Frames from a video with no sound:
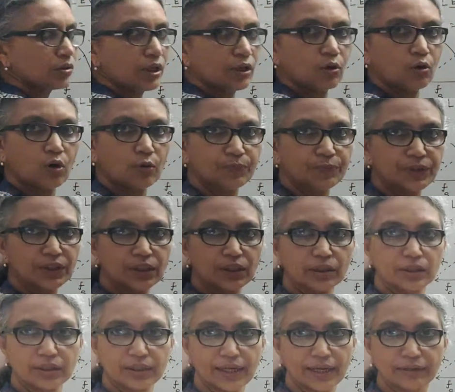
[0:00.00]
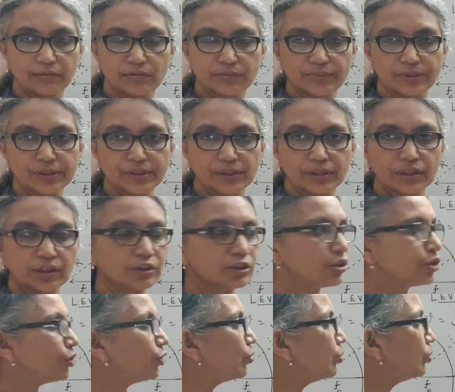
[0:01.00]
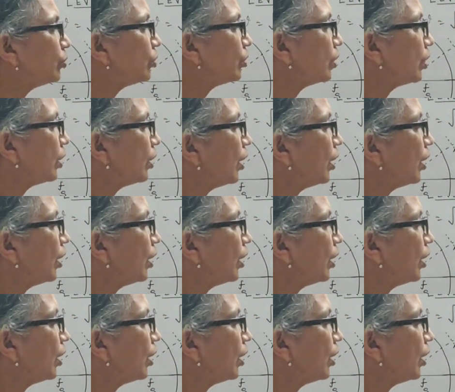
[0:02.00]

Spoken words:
So I hope the diagram is clear to you.